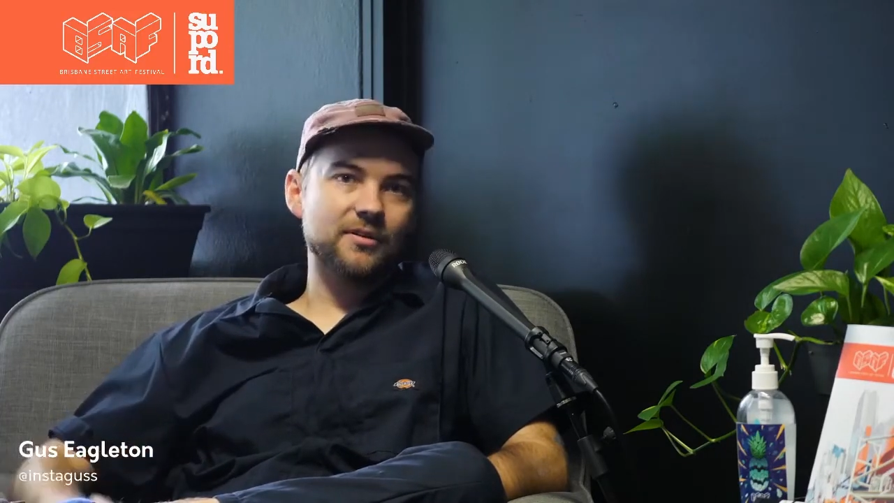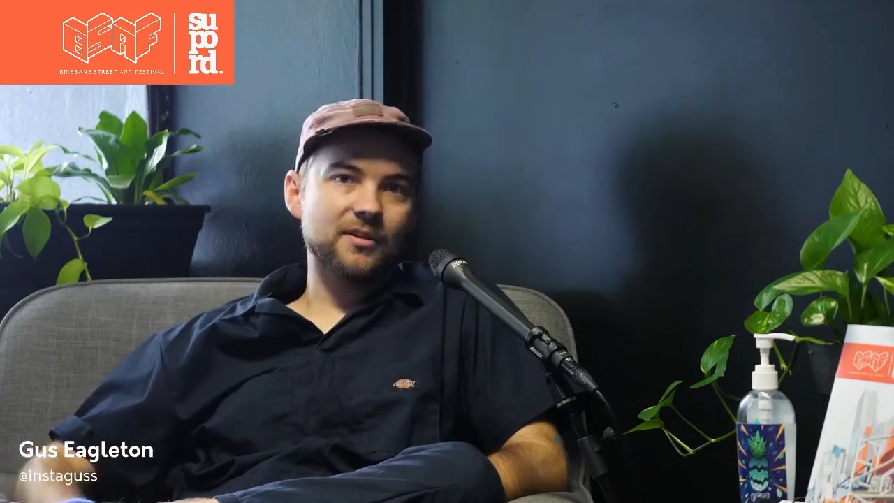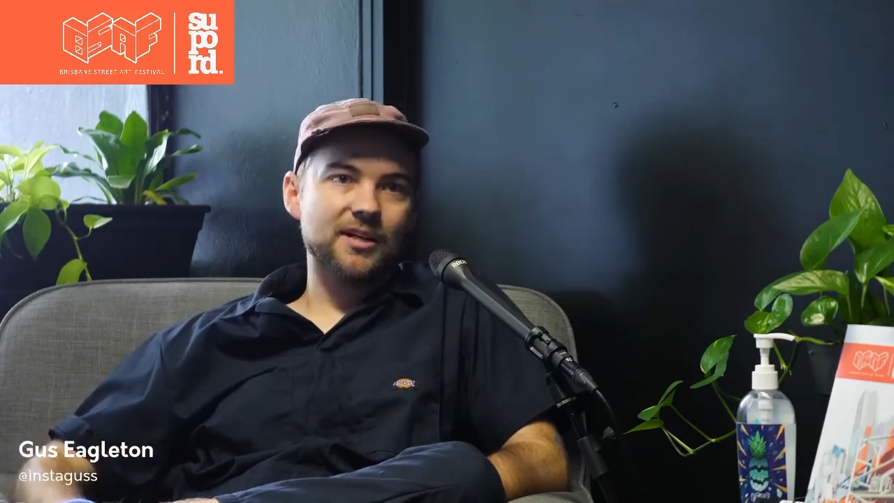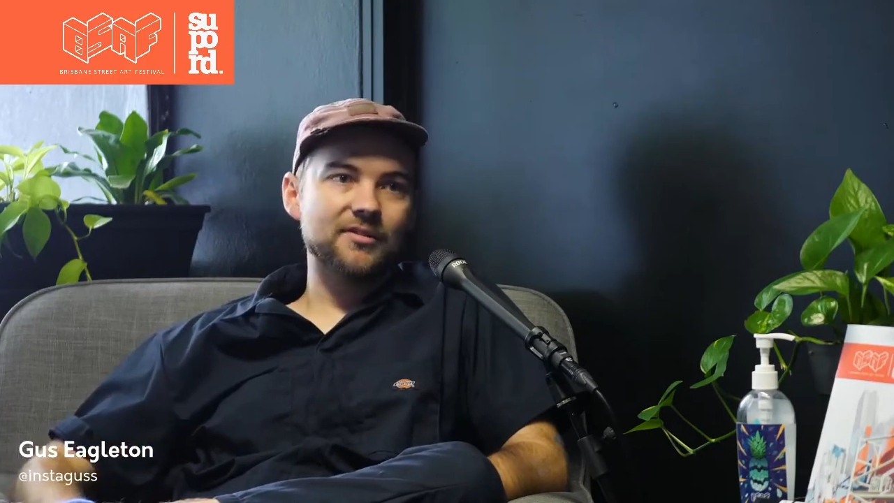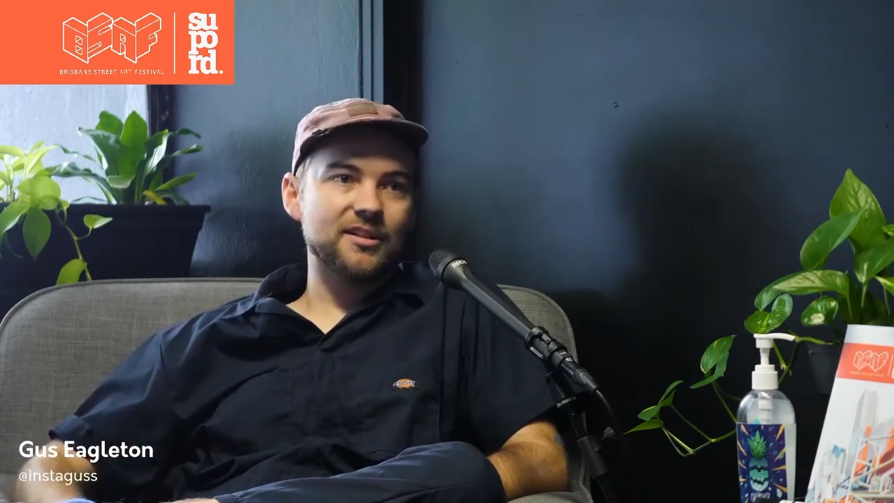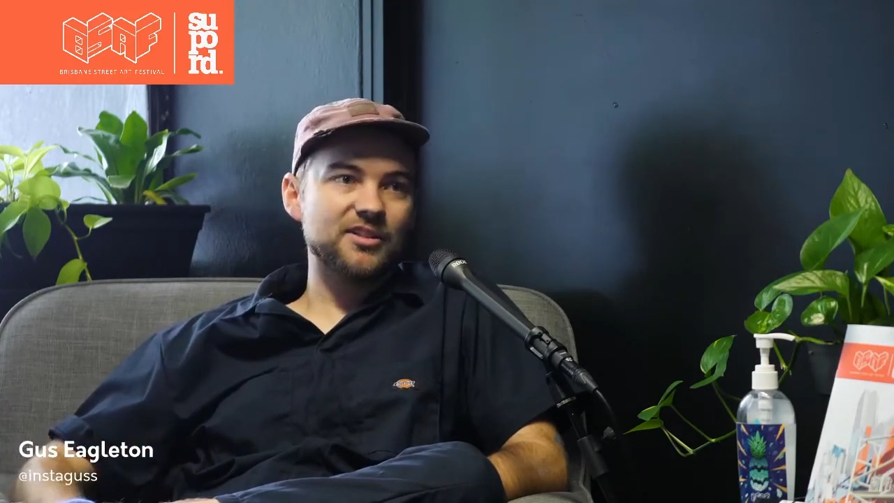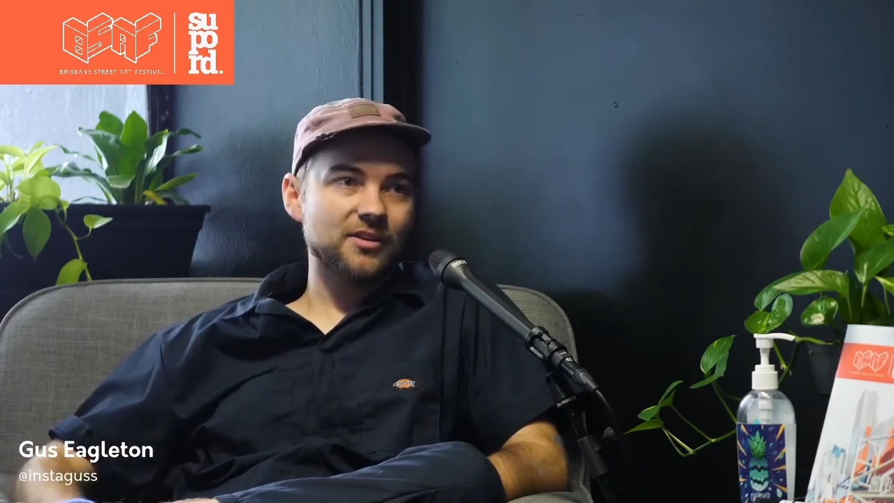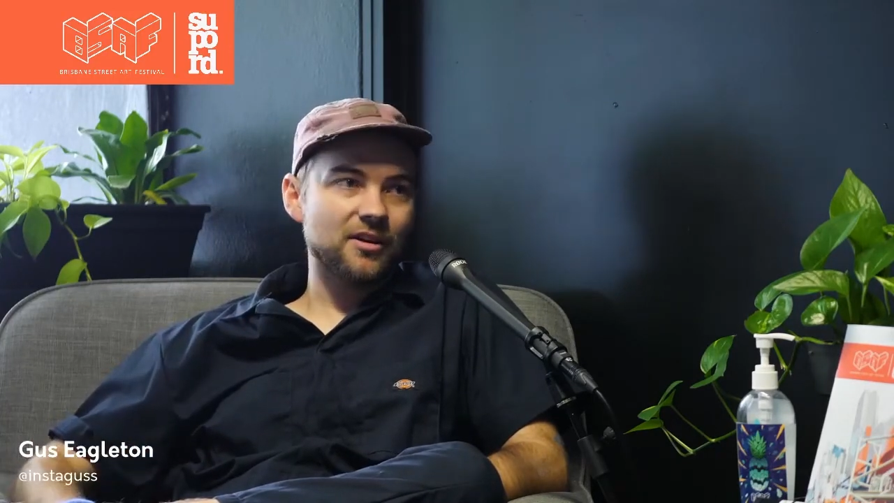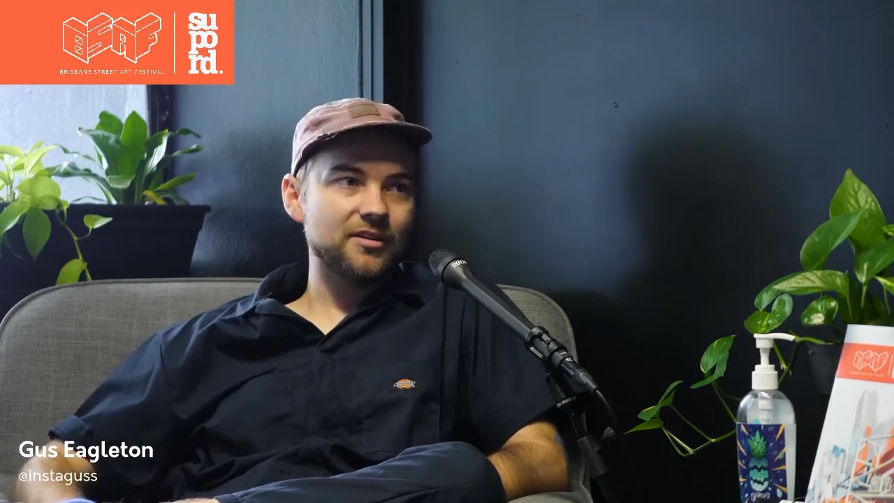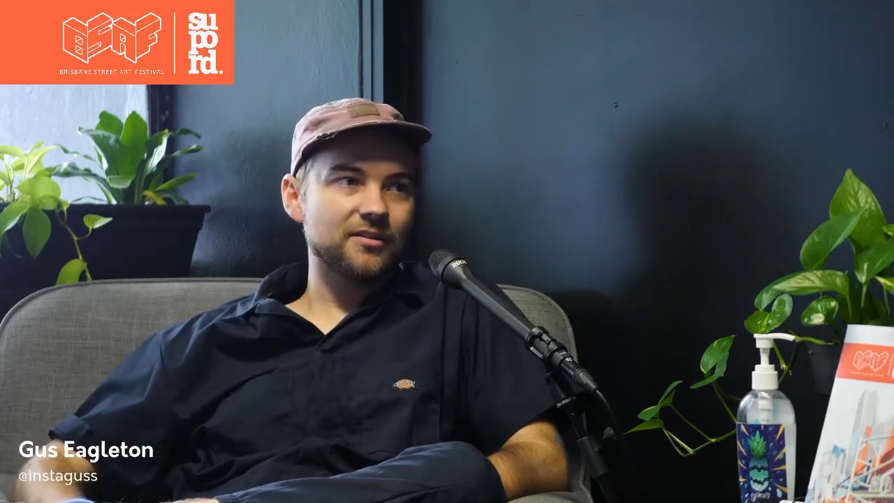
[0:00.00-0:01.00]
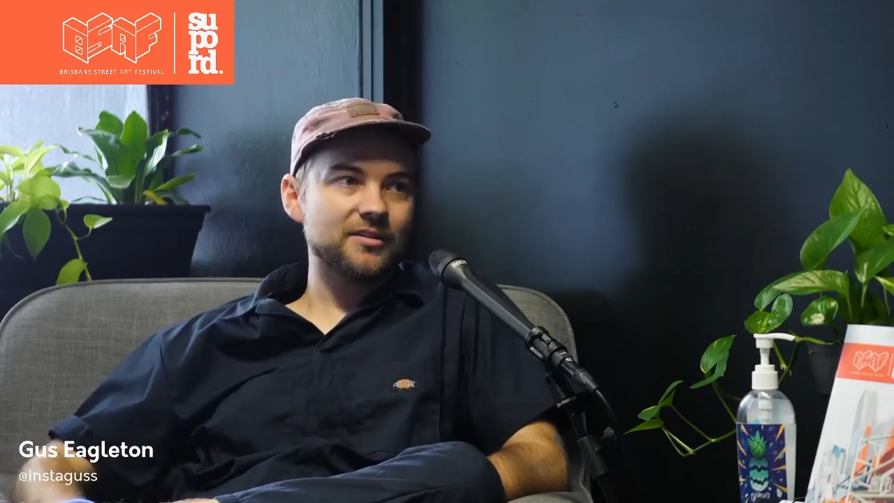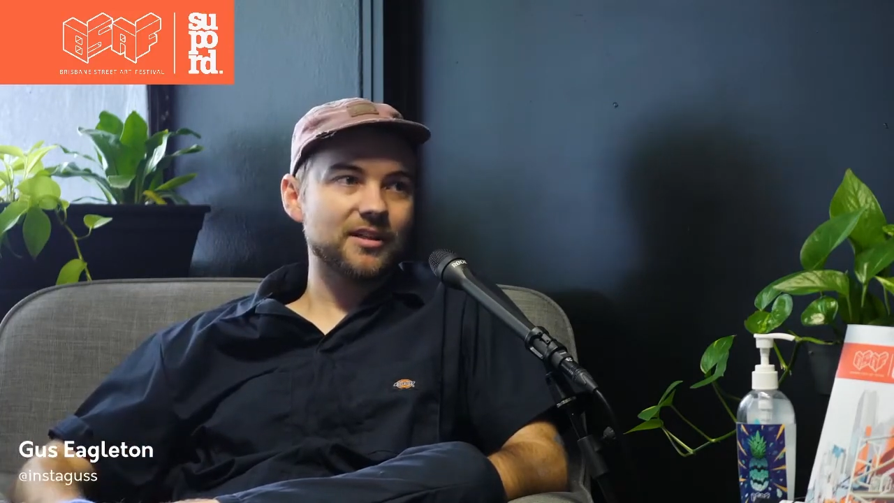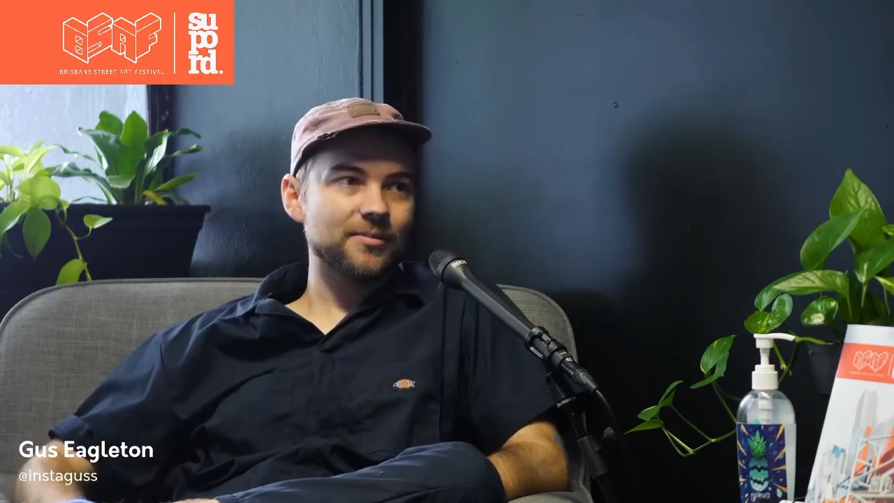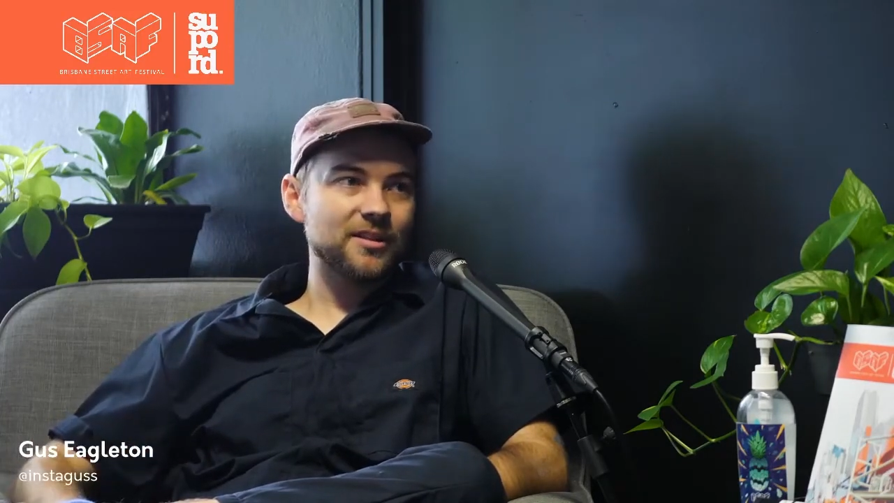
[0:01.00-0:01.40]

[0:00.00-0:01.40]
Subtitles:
like really stoked on something,